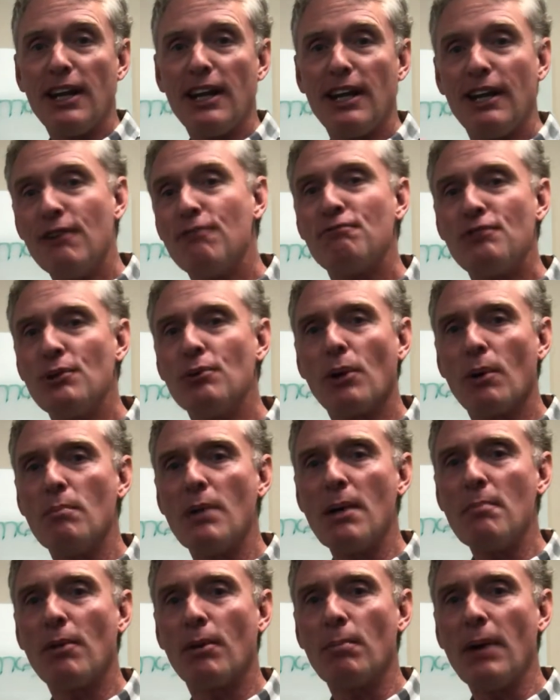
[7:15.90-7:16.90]
If you
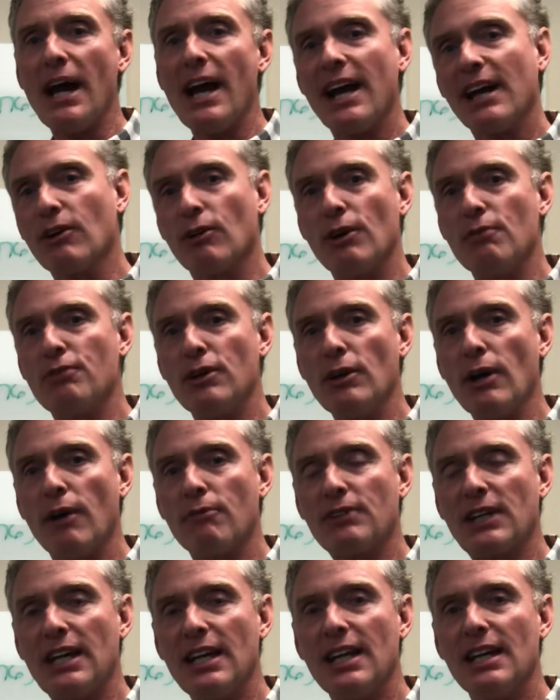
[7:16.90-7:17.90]
remember back, or if you
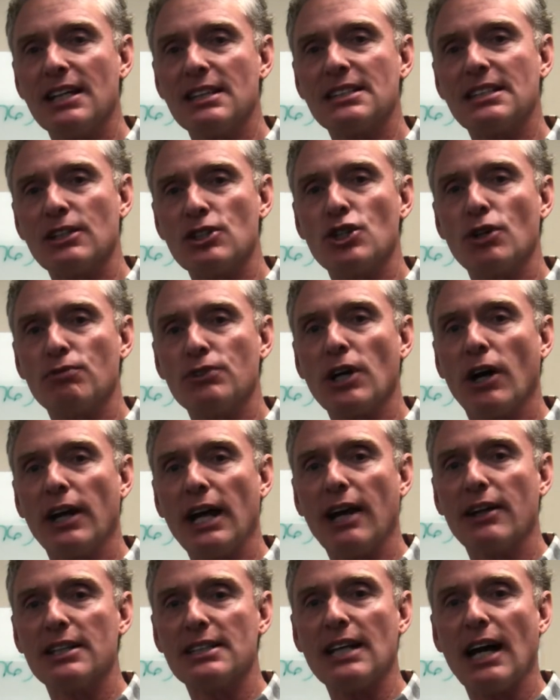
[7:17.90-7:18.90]
have kids that you've taught
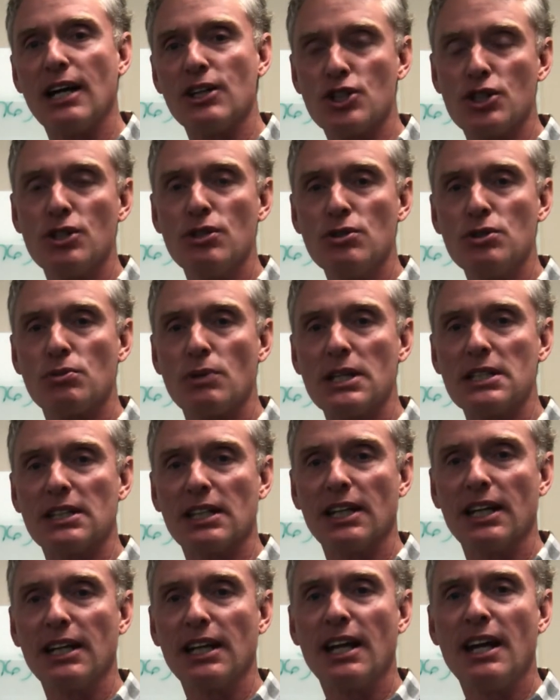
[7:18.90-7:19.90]
how to tie shoes
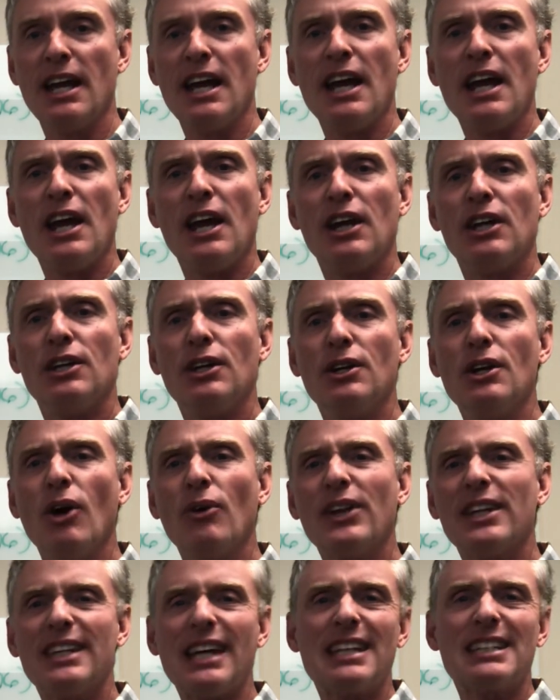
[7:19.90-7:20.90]
recently, you know
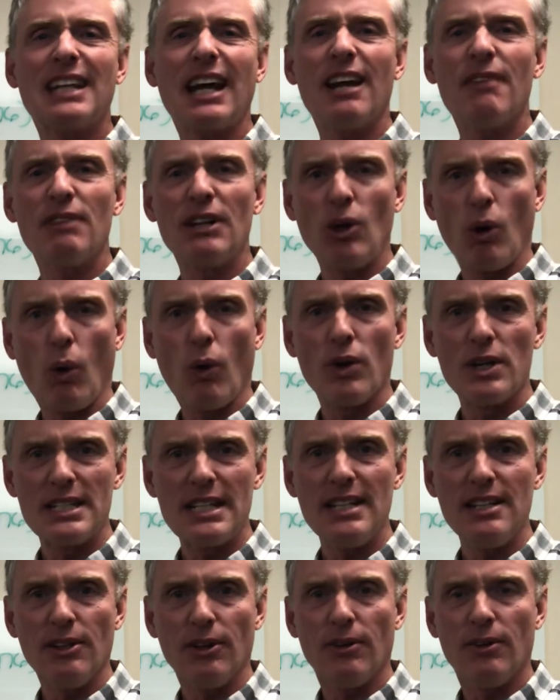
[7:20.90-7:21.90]
that that's kind of an
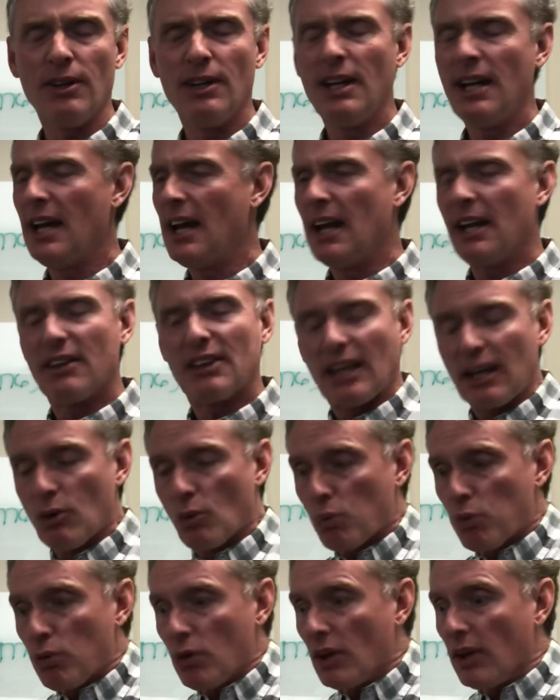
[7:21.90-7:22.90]
ordeal. They
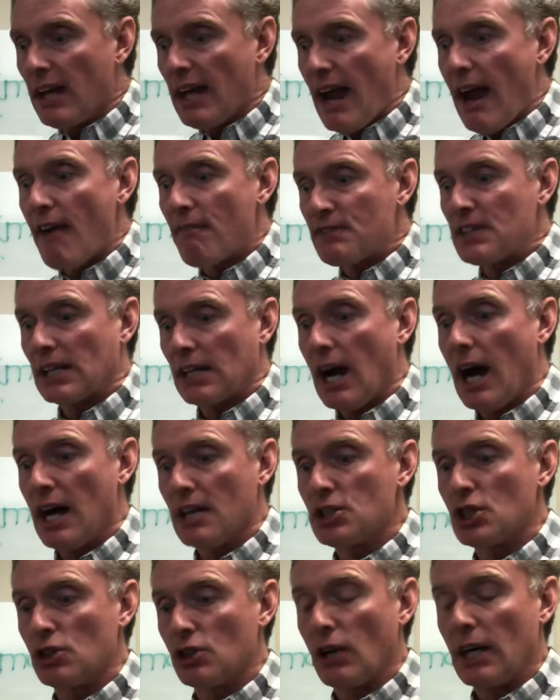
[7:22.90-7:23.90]
really have to
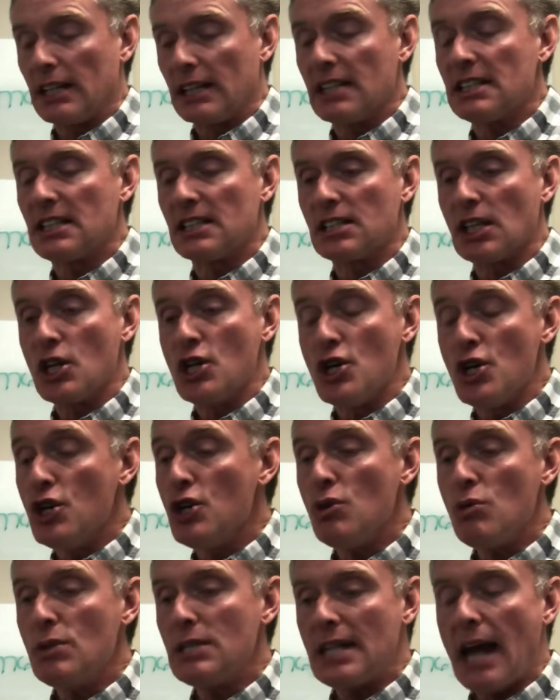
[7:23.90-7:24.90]
concentrate. This is a
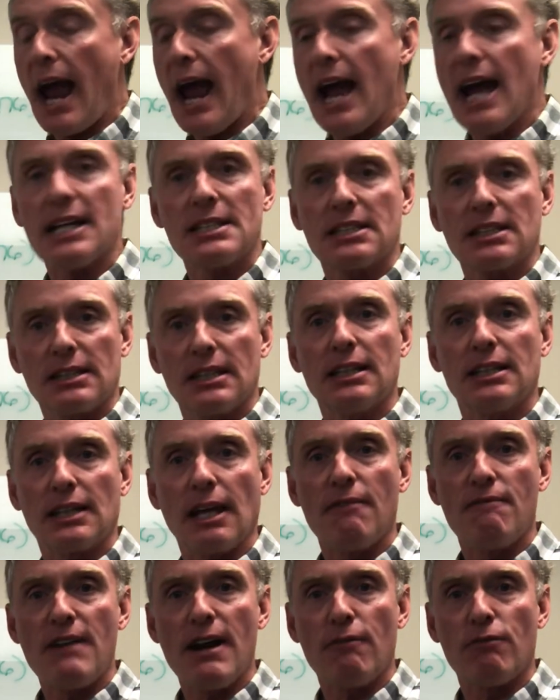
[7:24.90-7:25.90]
new task that
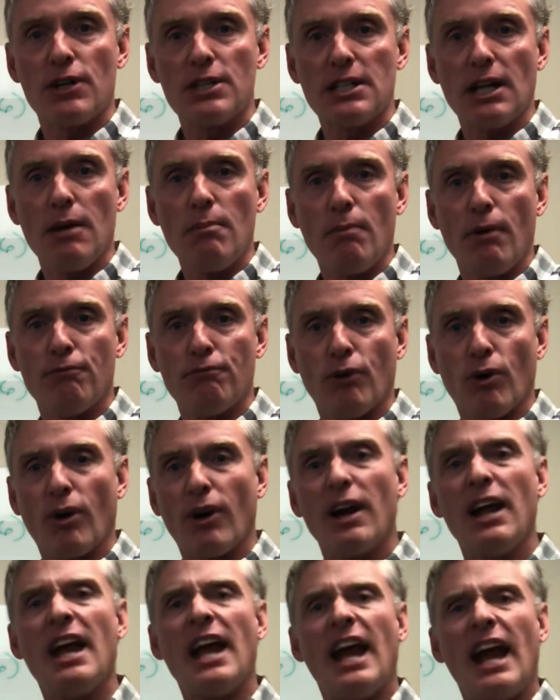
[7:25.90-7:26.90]
they've never done
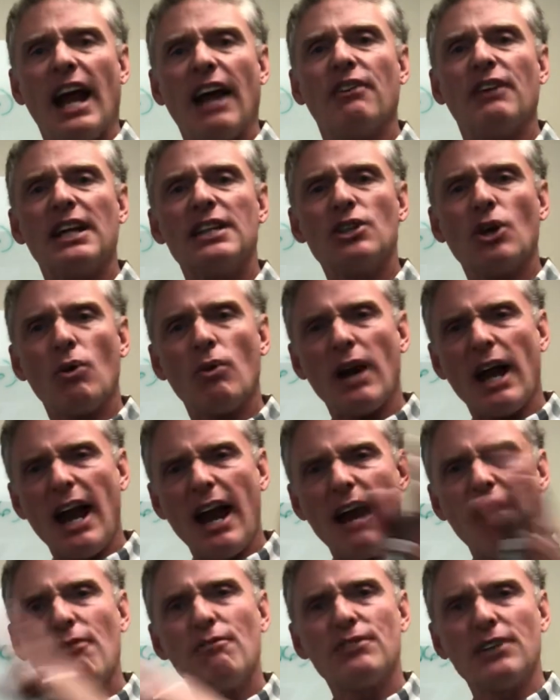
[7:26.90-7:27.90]
before, and they don't
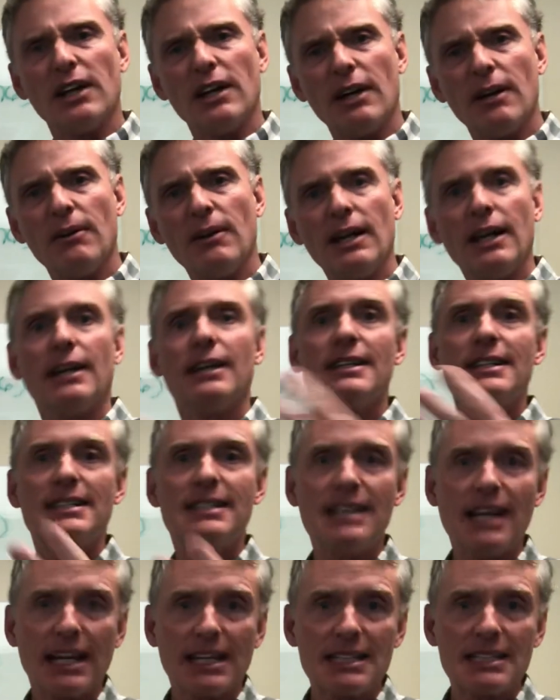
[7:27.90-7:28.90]
have the
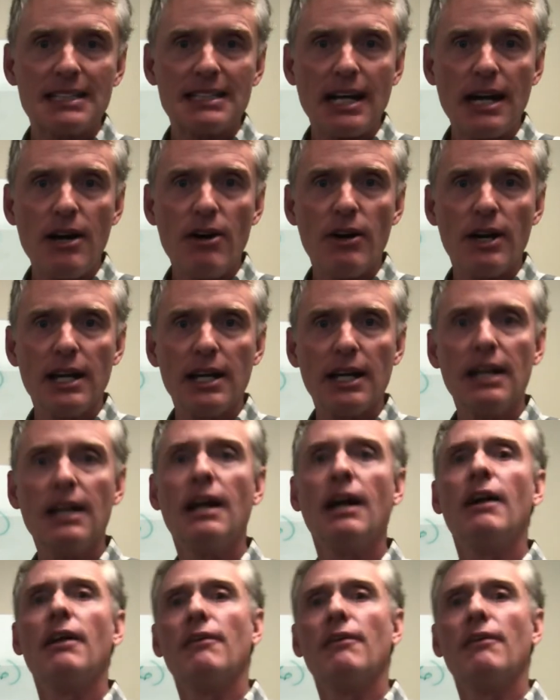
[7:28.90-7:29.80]
dexterity,